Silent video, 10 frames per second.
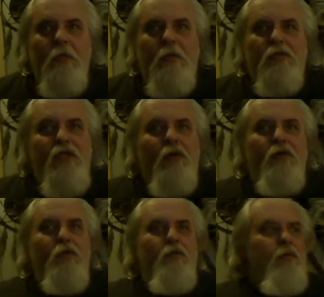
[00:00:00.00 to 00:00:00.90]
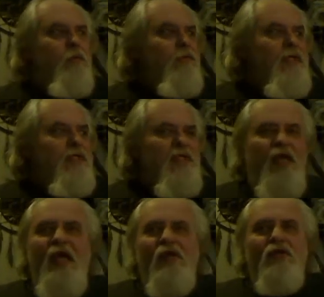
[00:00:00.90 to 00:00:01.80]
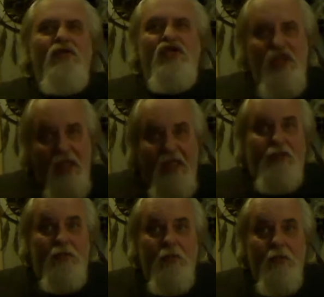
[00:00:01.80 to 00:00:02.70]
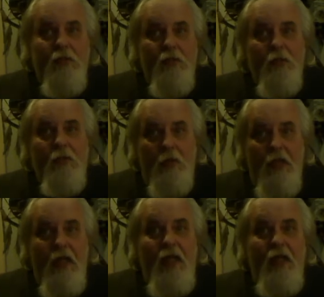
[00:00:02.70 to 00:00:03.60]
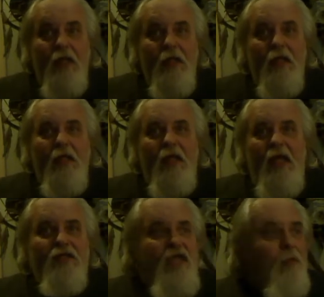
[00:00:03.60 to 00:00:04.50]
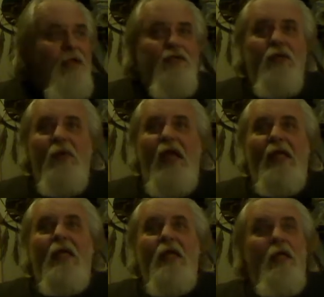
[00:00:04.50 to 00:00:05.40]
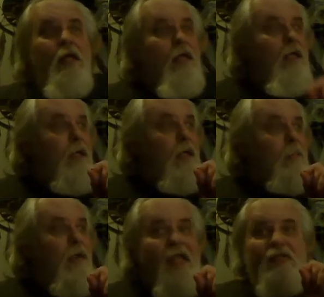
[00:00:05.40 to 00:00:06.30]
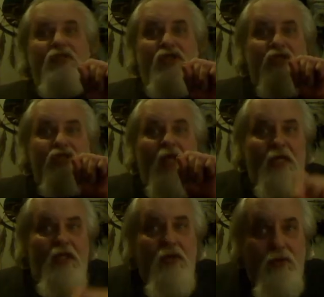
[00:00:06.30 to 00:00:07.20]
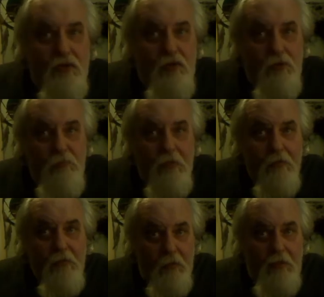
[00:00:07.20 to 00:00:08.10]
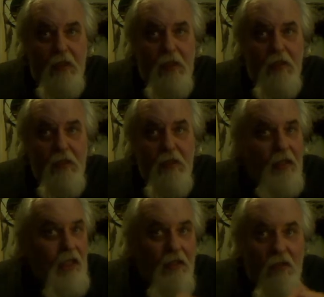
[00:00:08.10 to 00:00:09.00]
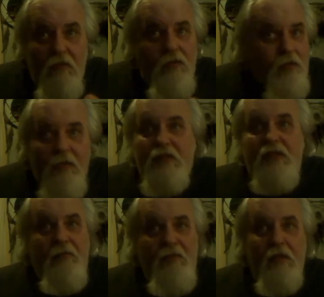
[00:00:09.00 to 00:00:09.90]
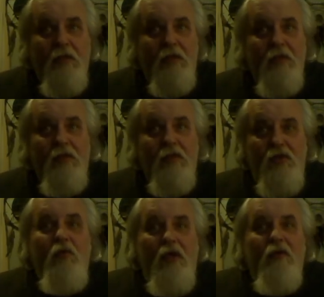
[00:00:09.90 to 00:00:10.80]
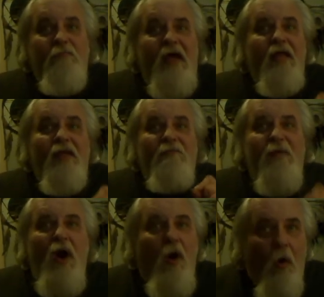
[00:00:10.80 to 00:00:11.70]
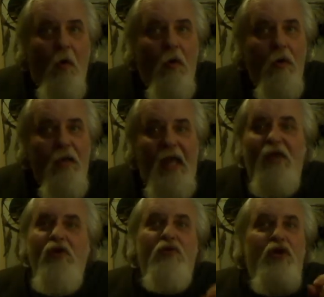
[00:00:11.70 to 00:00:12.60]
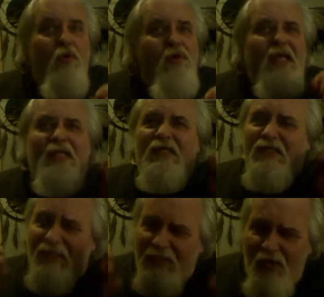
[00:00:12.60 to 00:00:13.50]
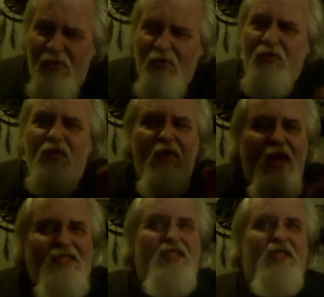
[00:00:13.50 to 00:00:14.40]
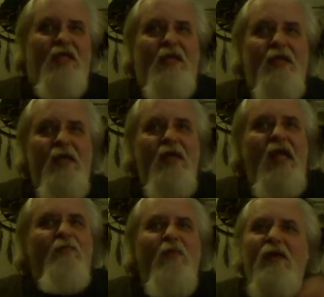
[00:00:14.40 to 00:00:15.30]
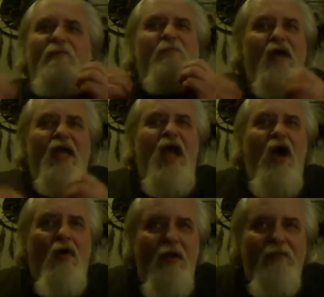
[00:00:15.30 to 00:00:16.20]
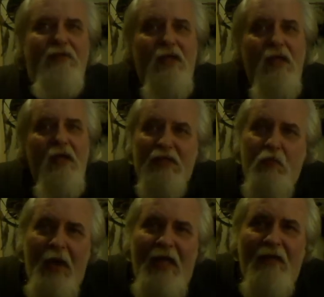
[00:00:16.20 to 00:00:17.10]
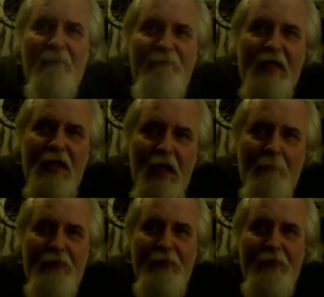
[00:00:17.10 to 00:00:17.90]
So, this ignorant shit, okay, is coming to a place just like YouTube, okay, and Google and the rest of you. You will finally fall. And you're doing it so graciously in front of fucking all of us that's waking the fuck up.